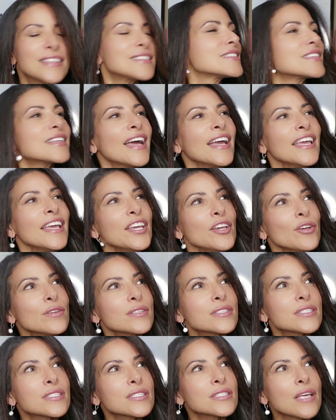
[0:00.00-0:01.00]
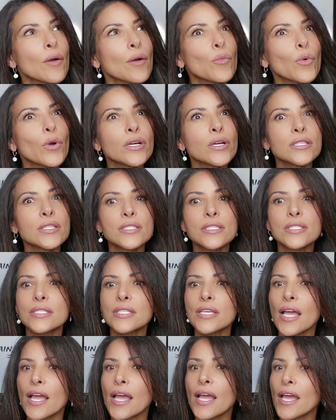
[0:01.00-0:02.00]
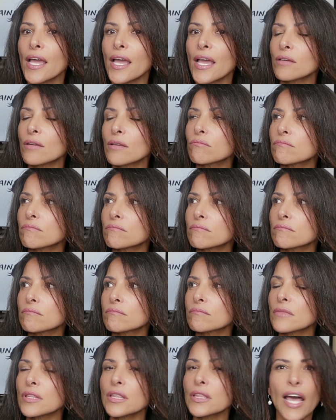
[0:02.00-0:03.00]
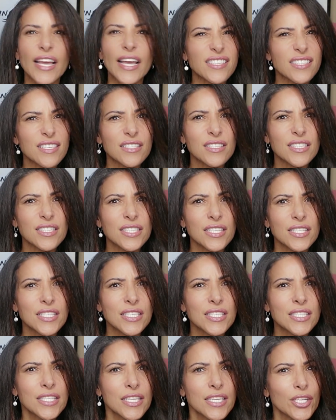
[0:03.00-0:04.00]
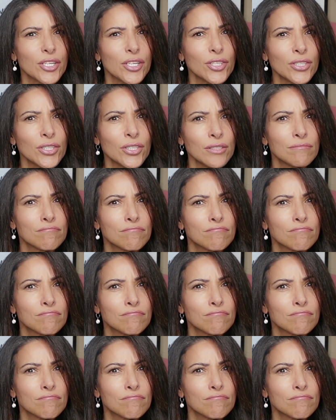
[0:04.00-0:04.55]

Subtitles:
Did I hear someone say license to steal?